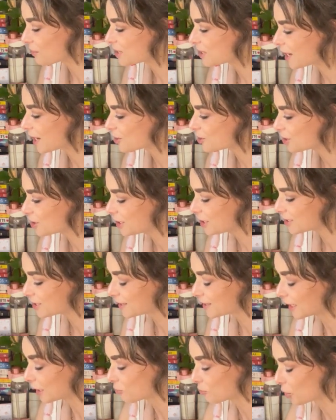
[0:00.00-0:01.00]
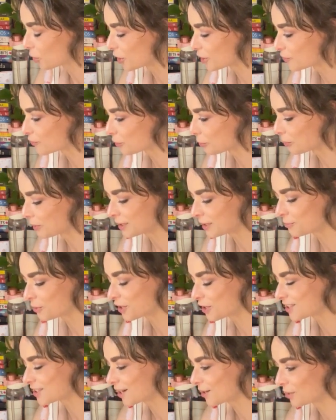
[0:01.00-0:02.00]
was actually a selling point for me
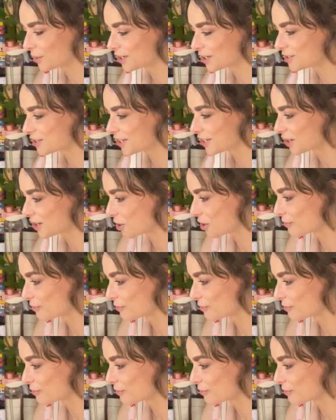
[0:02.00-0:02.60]
because I wanted to get